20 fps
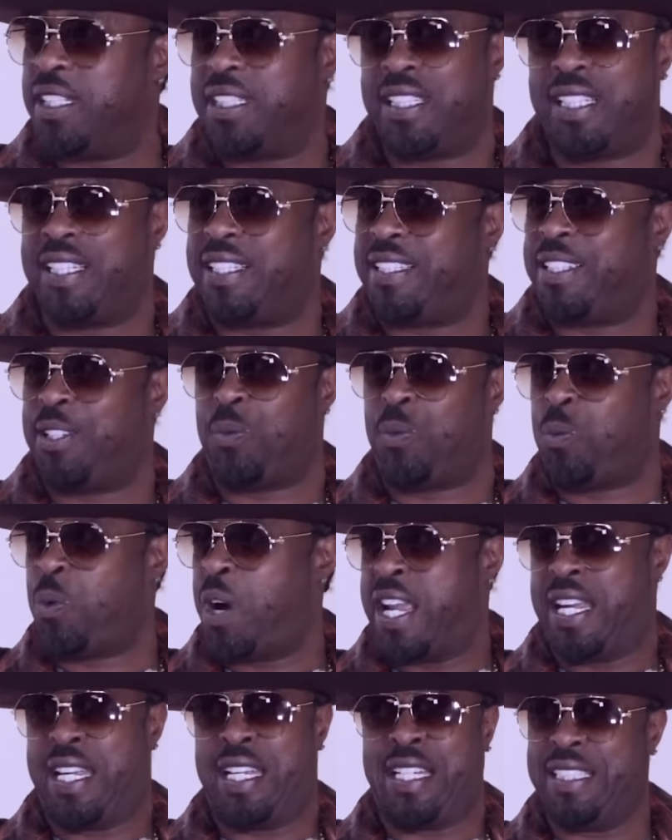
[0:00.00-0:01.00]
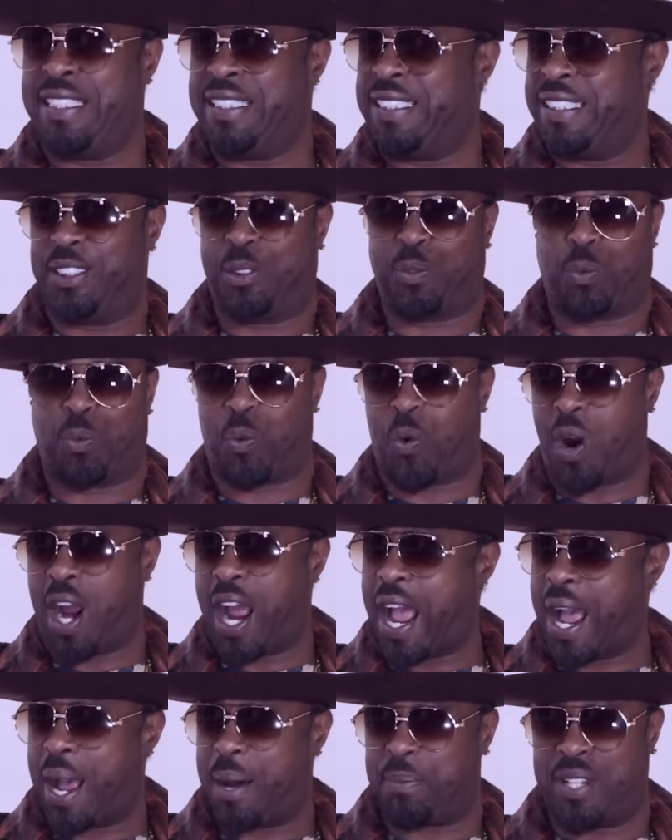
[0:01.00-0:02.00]
But the, the, way he just
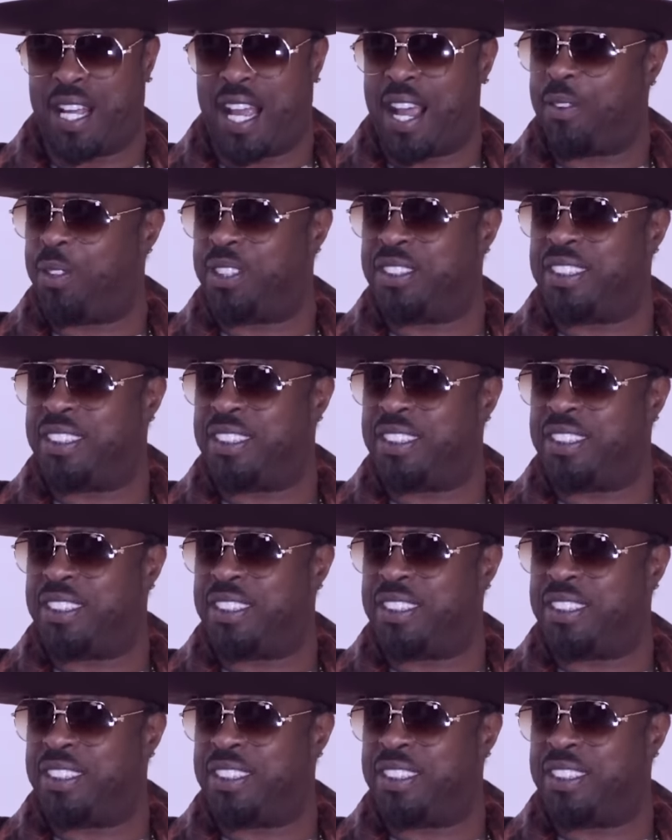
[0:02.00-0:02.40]
rapped,